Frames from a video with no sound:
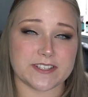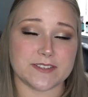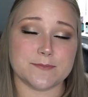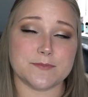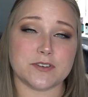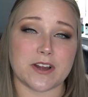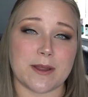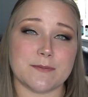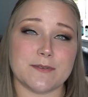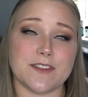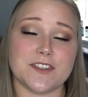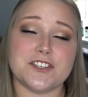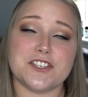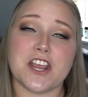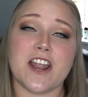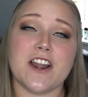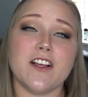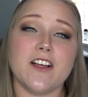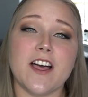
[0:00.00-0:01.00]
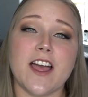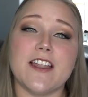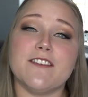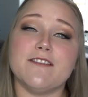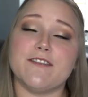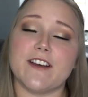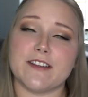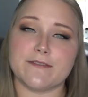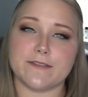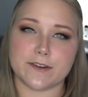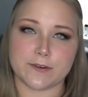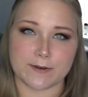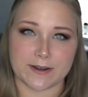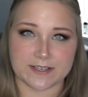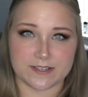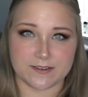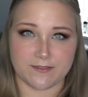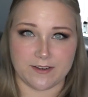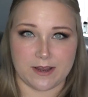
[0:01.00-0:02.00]
subscribe to the channel, and fight for your
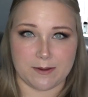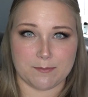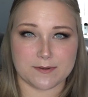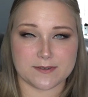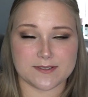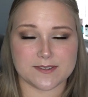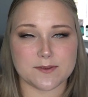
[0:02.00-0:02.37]
right to vape.